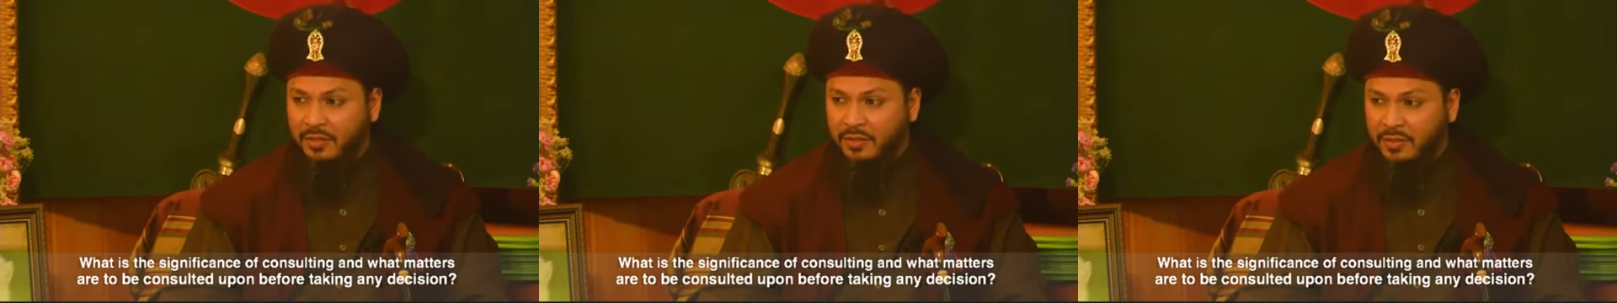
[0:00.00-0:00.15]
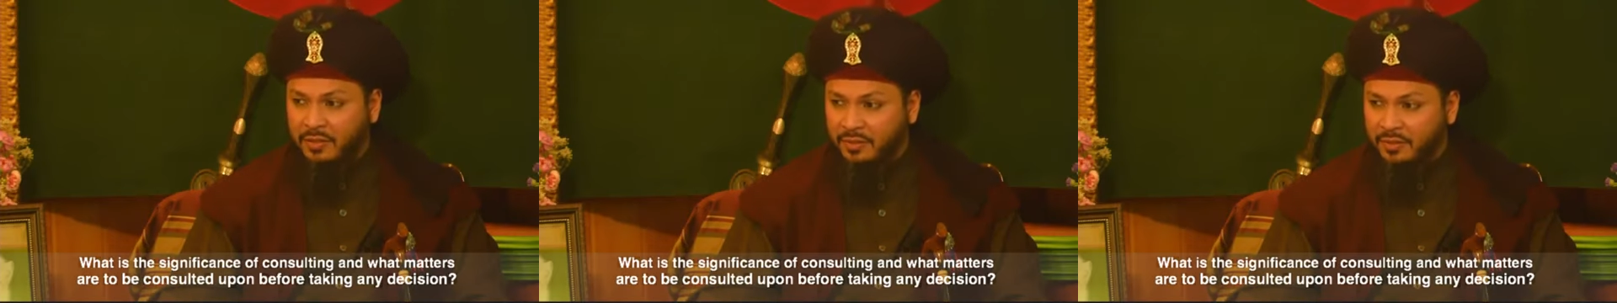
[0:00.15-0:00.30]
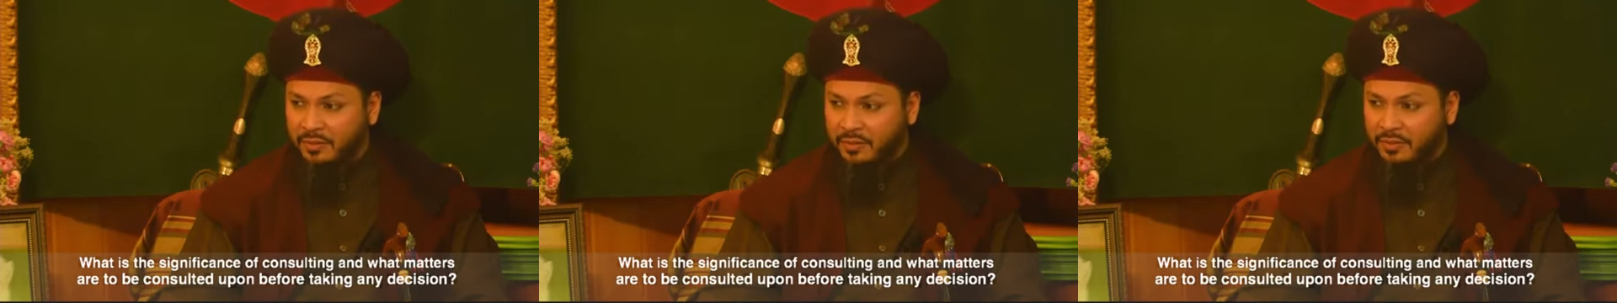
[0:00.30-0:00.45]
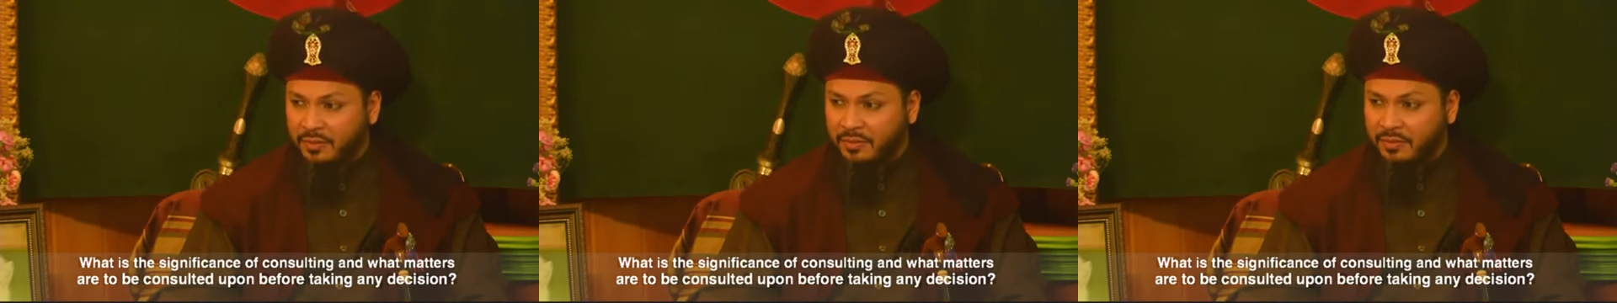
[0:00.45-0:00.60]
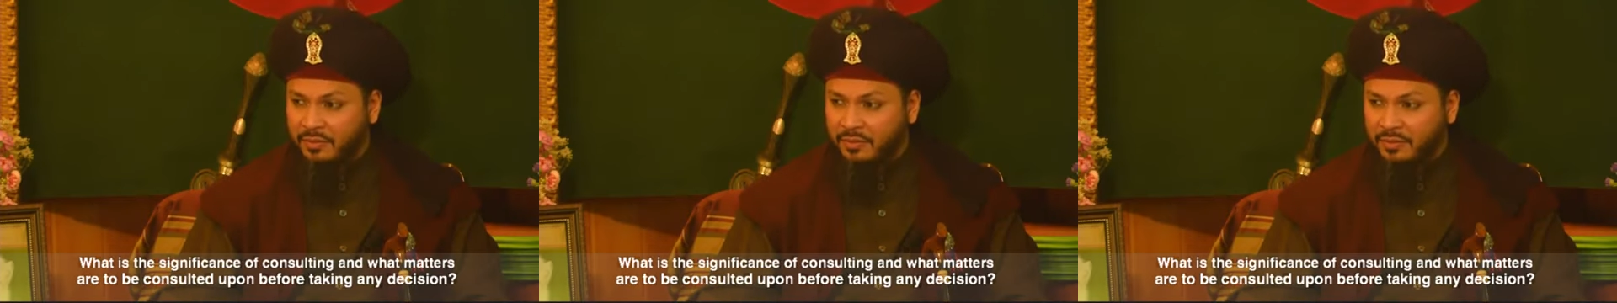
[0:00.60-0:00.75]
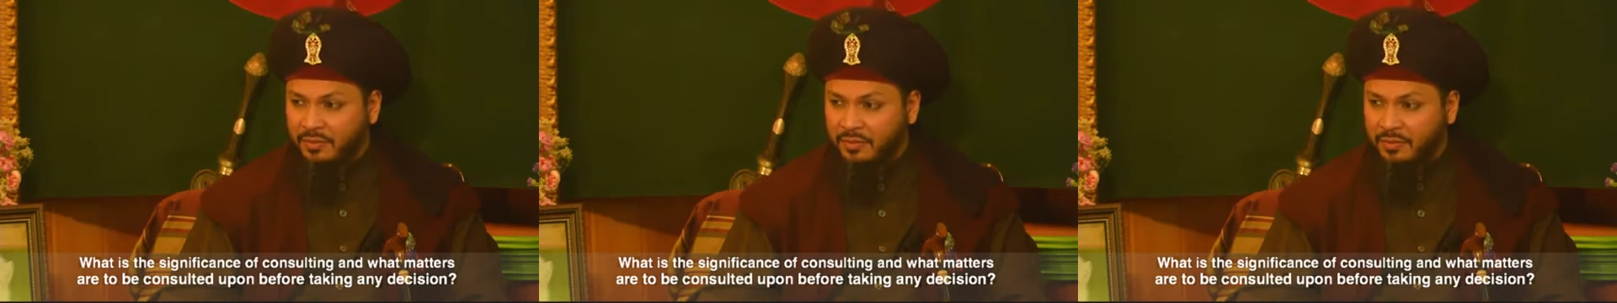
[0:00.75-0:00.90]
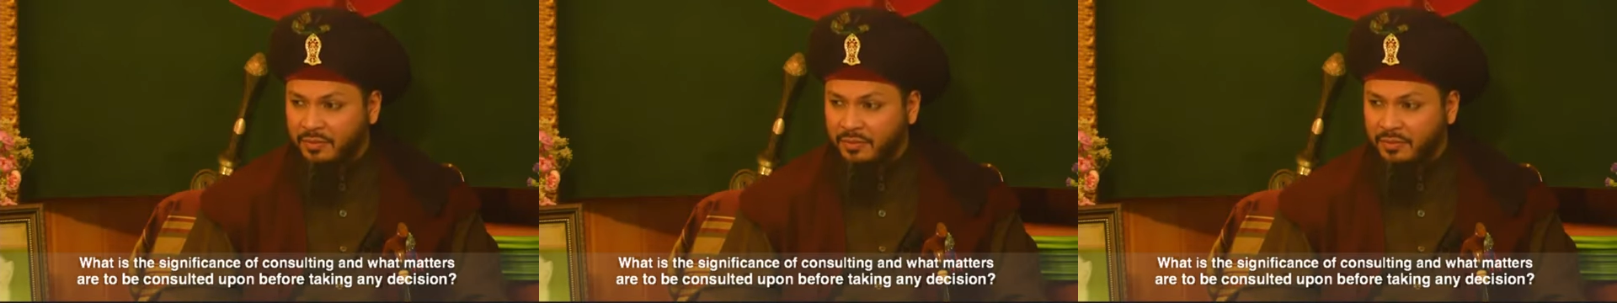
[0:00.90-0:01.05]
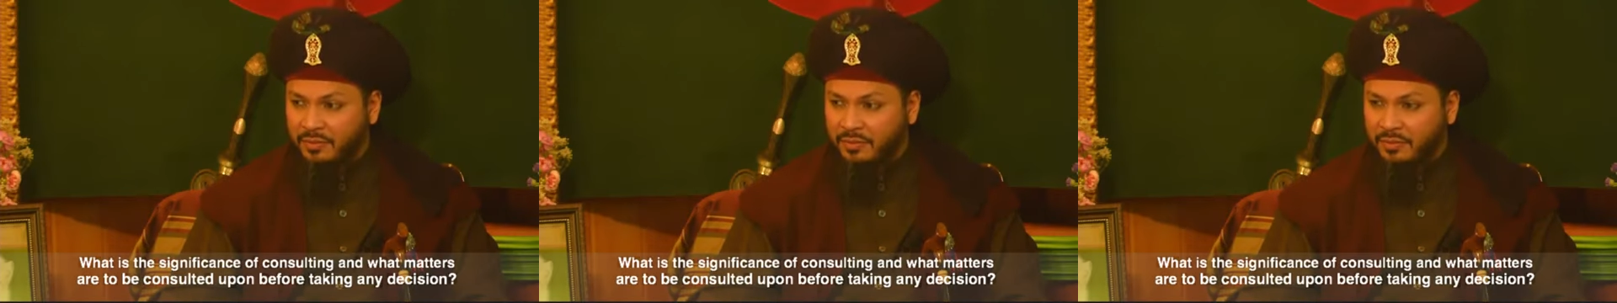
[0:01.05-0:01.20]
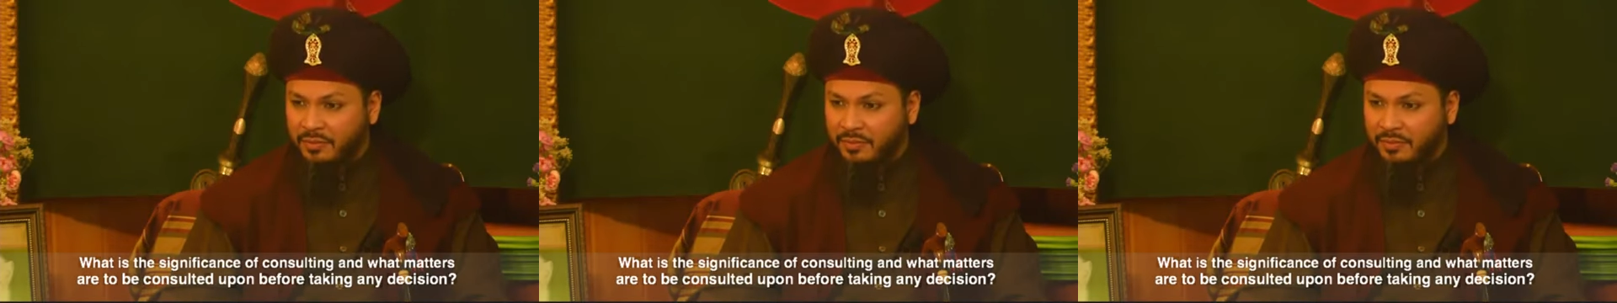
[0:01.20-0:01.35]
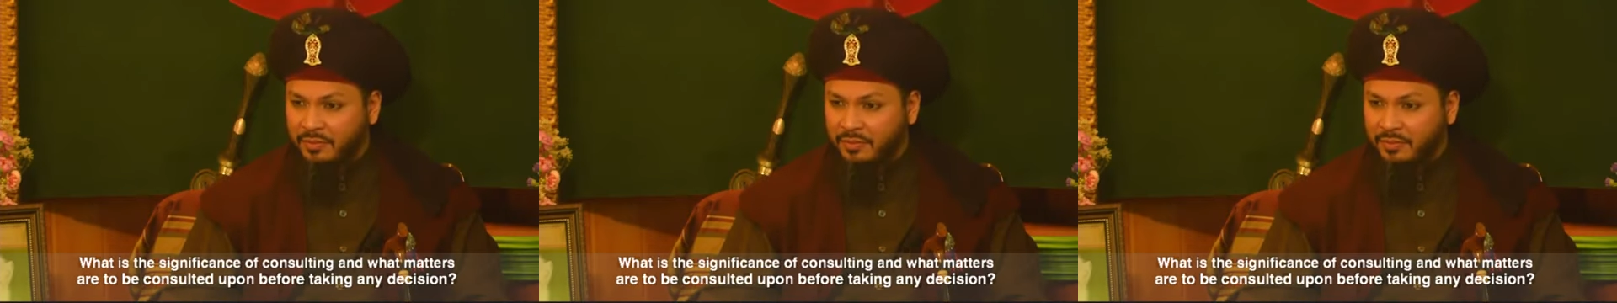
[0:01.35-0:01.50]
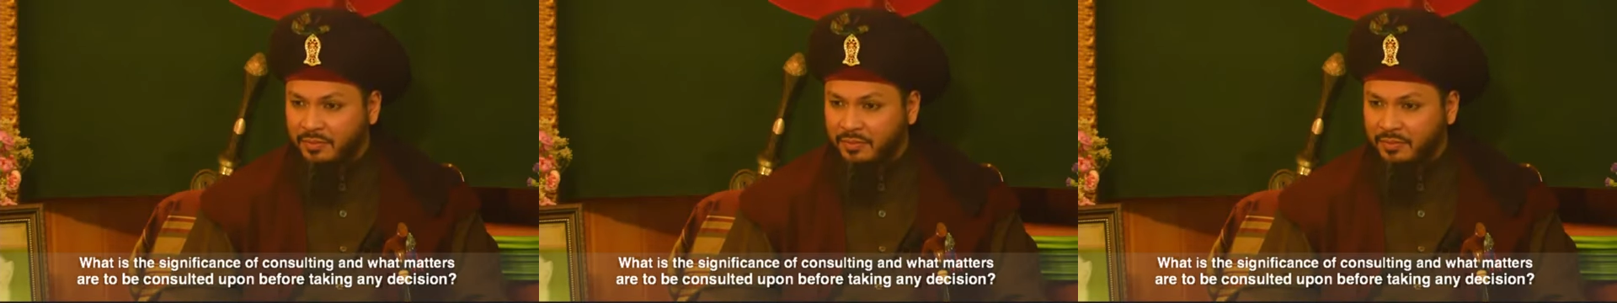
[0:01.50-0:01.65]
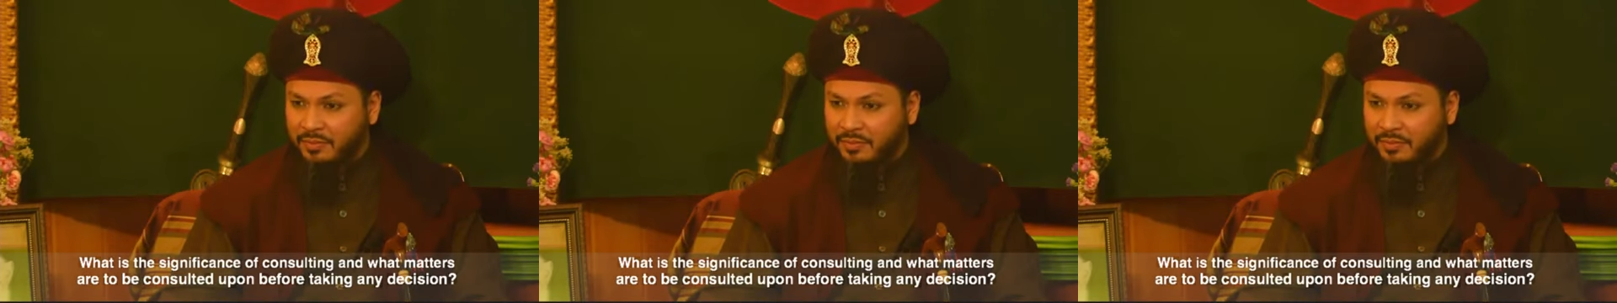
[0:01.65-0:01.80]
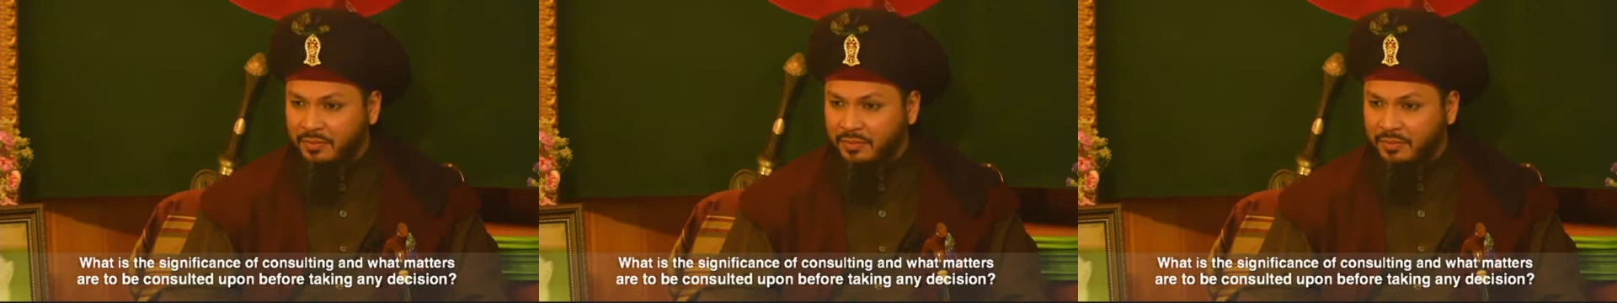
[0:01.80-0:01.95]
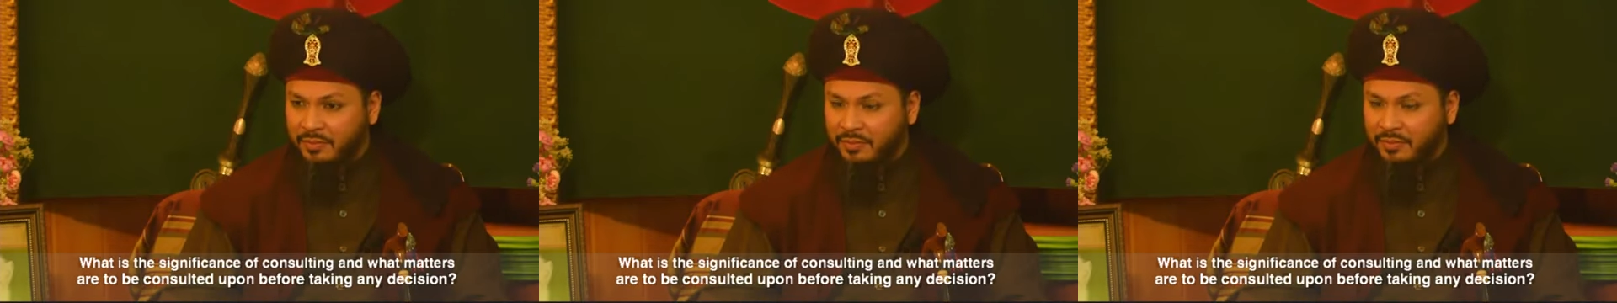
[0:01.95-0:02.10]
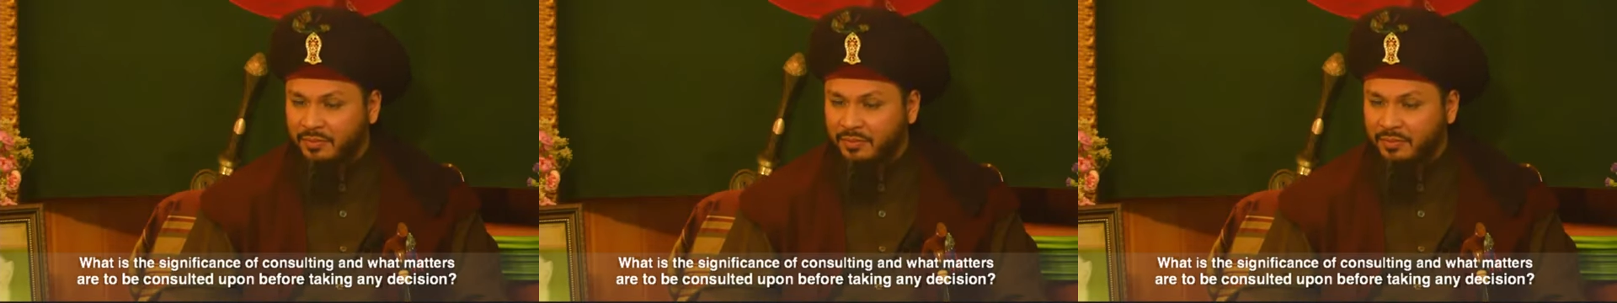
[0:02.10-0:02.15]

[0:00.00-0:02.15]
Nothing is said.